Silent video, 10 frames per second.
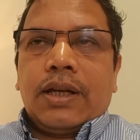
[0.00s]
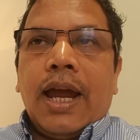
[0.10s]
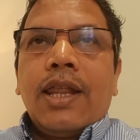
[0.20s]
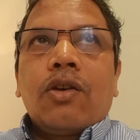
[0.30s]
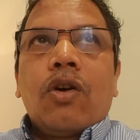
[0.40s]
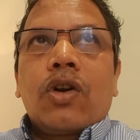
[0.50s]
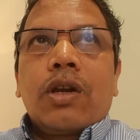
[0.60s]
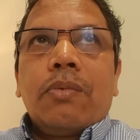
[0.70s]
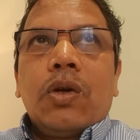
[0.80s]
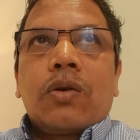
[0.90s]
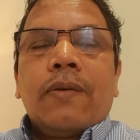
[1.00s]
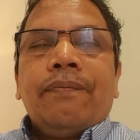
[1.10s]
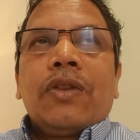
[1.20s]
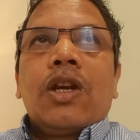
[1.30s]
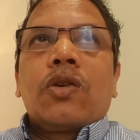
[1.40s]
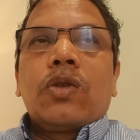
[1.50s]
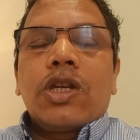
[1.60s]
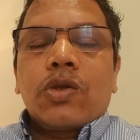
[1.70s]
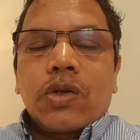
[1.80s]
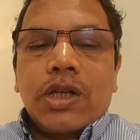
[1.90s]
can contribute to
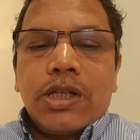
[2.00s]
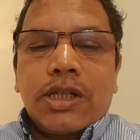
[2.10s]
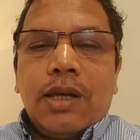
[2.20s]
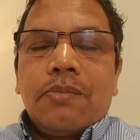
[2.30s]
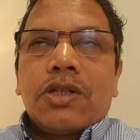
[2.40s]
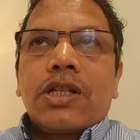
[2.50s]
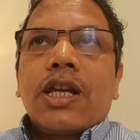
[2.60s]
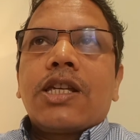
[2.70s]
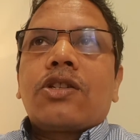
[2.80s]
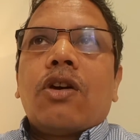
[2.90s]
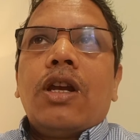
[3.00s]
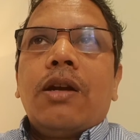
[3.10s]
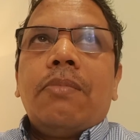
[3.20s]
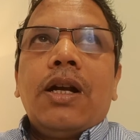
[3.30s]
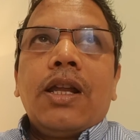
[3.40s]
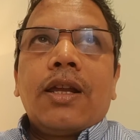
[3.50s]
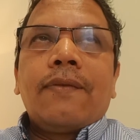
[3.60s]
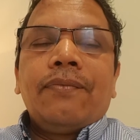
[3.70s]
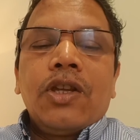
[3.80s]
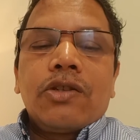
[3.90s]
the social schemes such as toilet
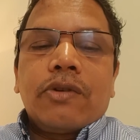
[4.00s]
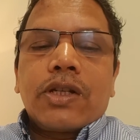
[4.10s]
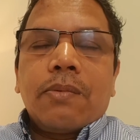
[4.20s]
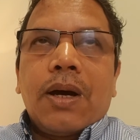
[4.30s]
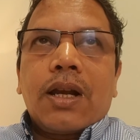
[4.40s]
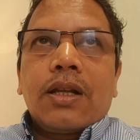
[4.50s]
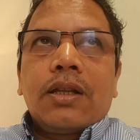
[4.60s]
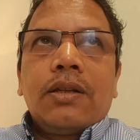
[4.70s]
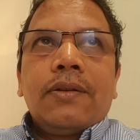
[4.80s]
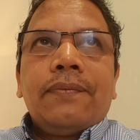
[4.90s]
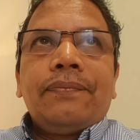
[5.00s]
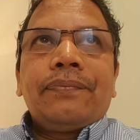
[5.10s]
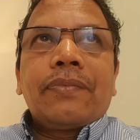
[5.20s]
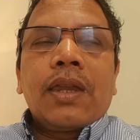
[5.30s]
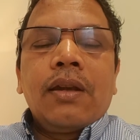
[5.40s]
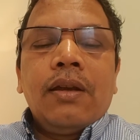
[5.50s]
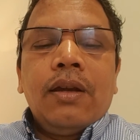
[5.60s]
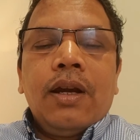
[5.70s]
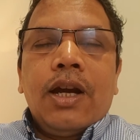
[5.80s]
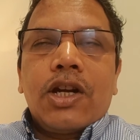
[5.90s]
building, Swachh Bharat,
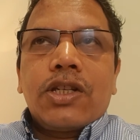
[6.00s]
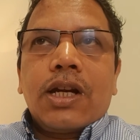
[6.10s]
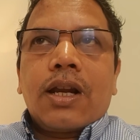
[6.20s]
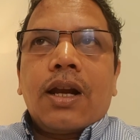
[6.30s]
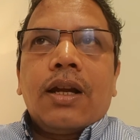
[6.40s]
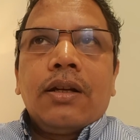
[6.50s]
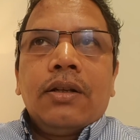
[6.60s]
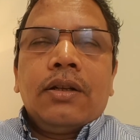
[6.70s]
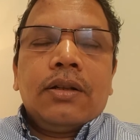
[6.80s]
etc.